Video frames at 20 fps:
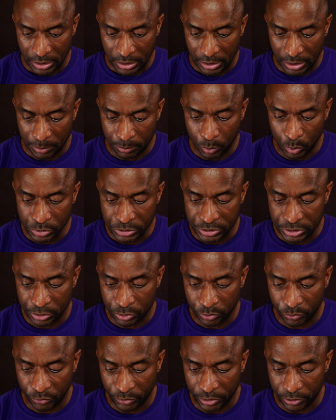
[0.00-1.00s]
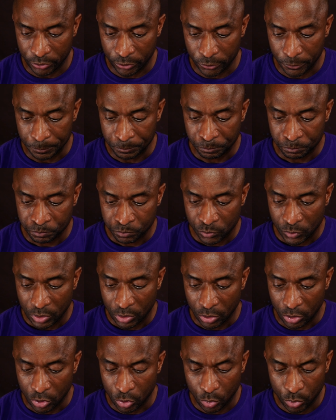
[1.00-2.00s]
And Moses said to Pharaoh,
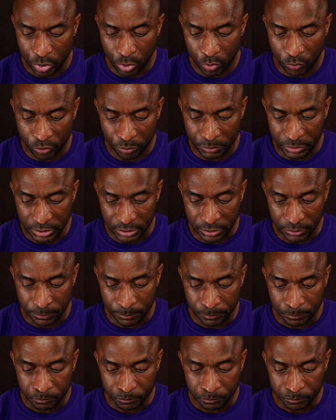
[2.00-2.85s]
Glory over me.